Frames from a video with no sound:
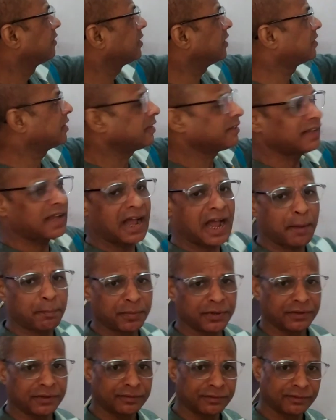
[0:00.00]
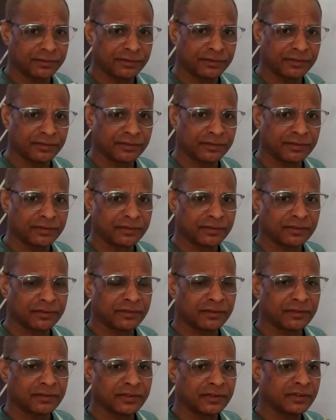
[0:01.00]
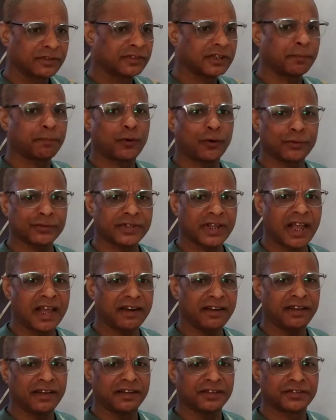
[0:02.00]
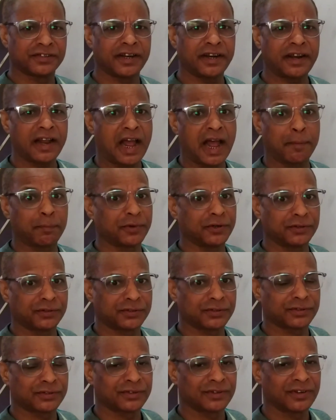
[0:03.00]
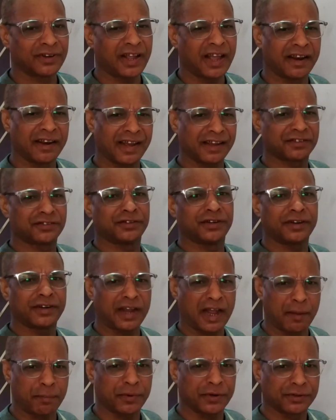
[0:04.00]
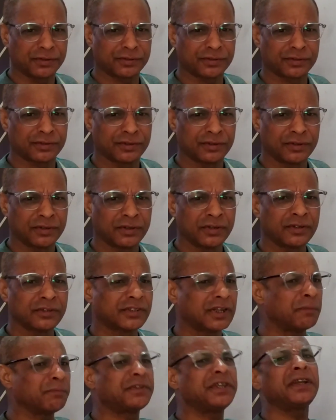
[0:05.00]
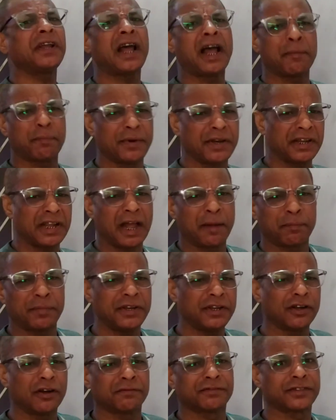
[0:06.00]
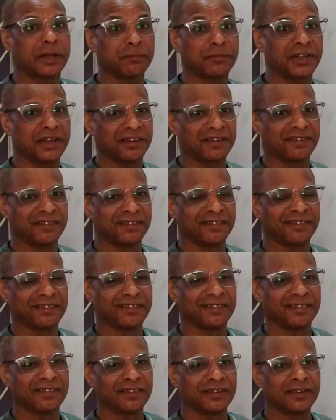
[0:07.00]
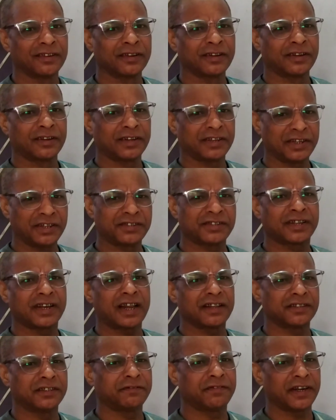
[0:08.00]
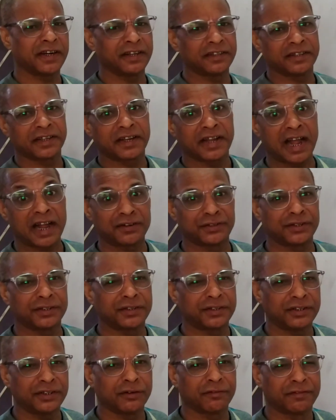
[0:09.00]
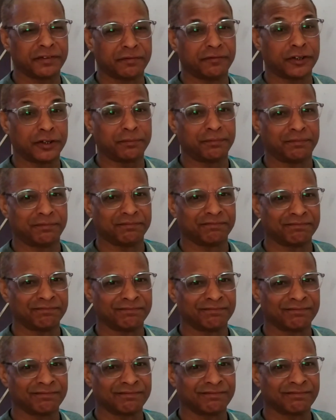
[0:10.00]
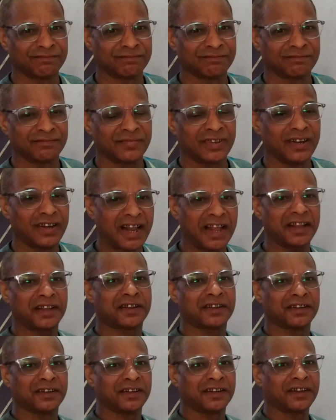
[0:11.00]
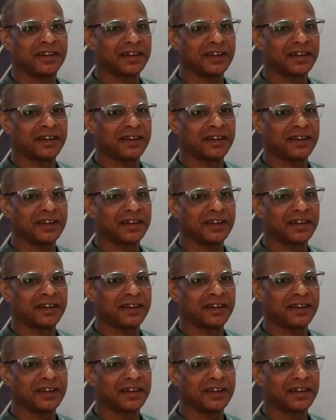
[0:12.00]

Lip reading: such as happen. Suppose an incident happens, an accident happens. Something happening of something is classified in the category of a verb. Like,